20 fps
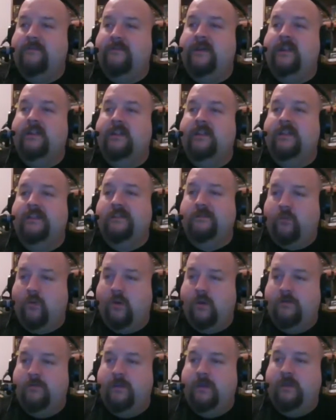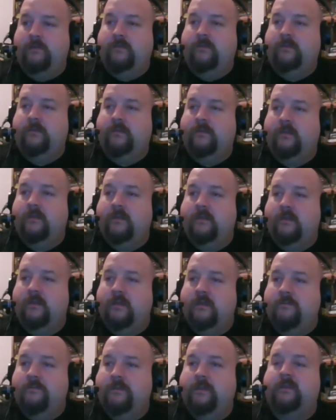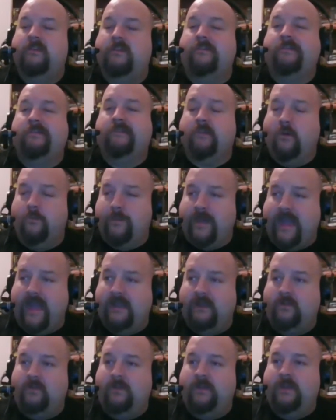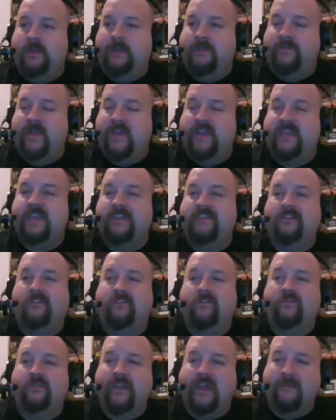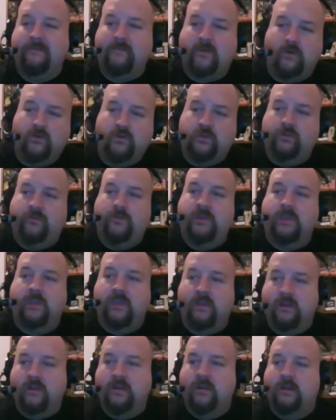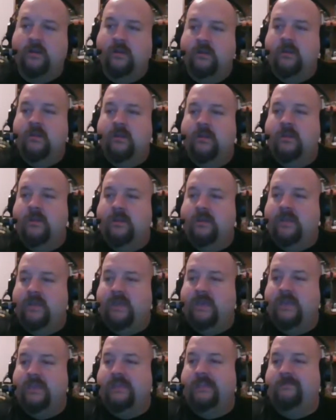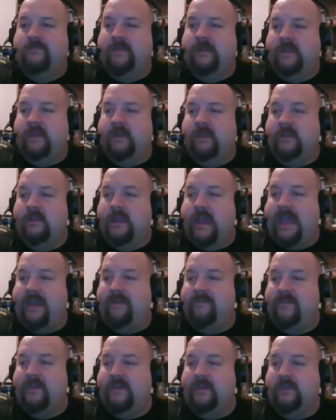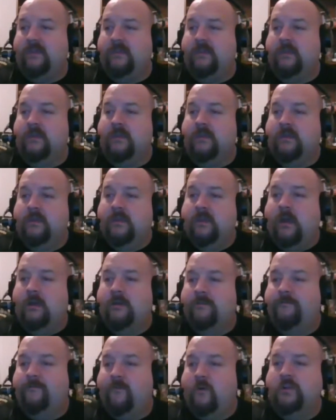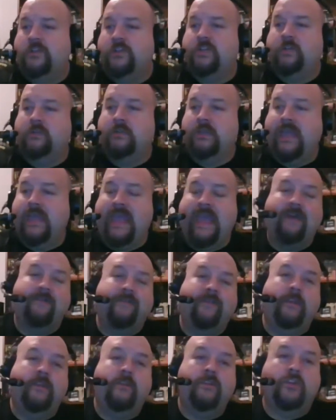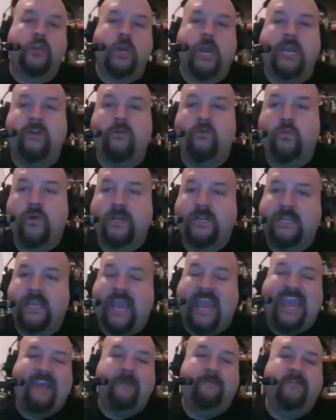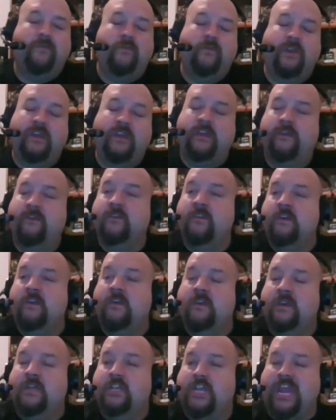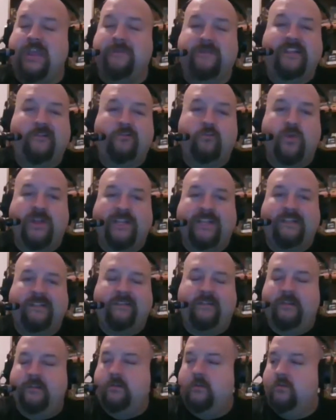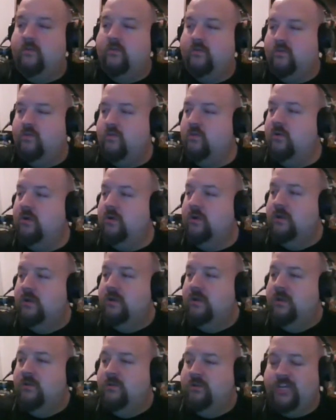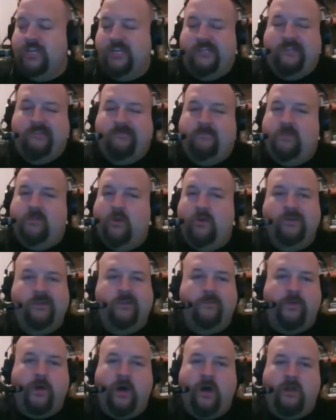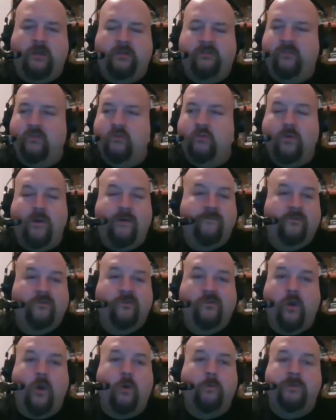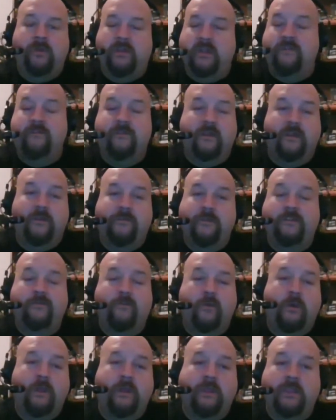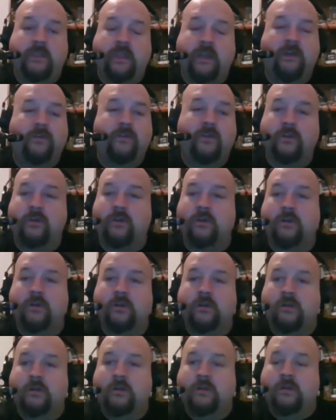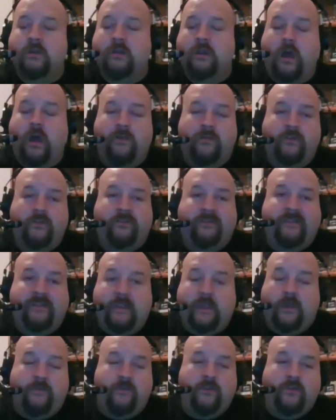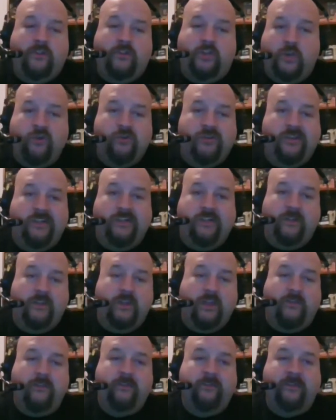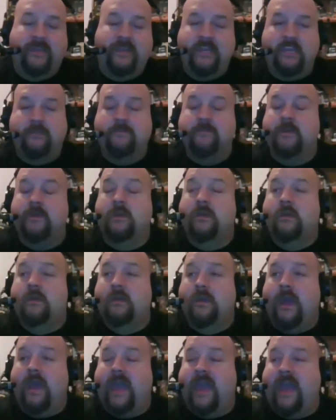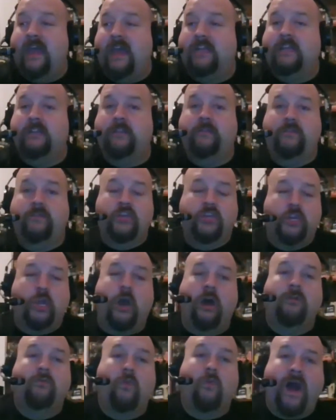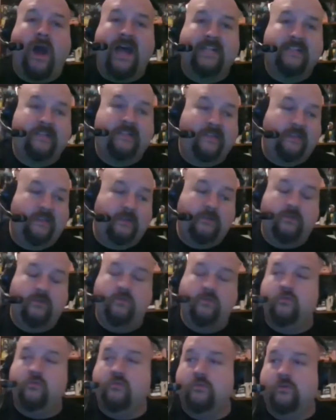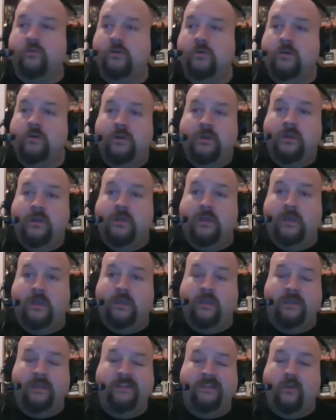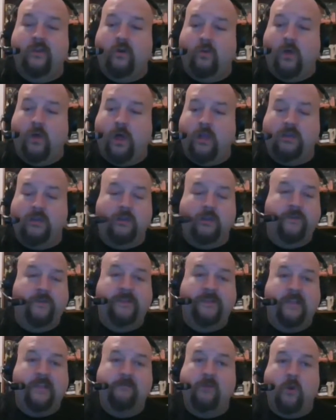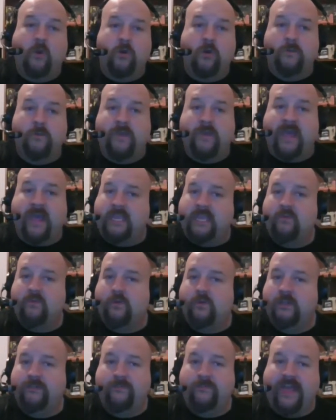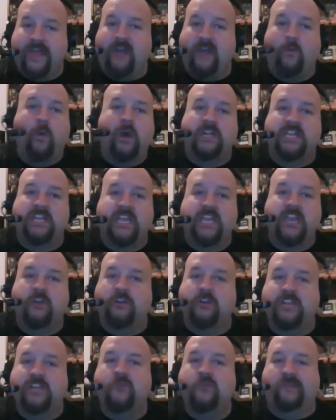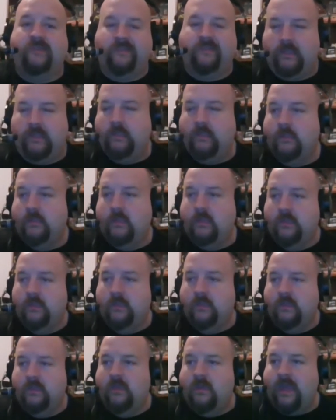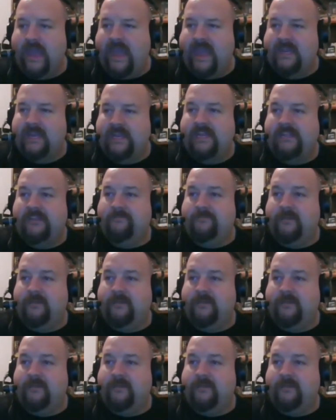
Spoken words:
have been a disappointment, but they're still battling. I think he's a 2-time coach of the year. He's been unfortunately having to try to win games with Jameis Winston, who just throws the ball to whoever's open, even if he's wearing the other jerseys of the other team. And Deshaun Watson, who is no longer the same quarterback he was for that 1 year in Houston. And I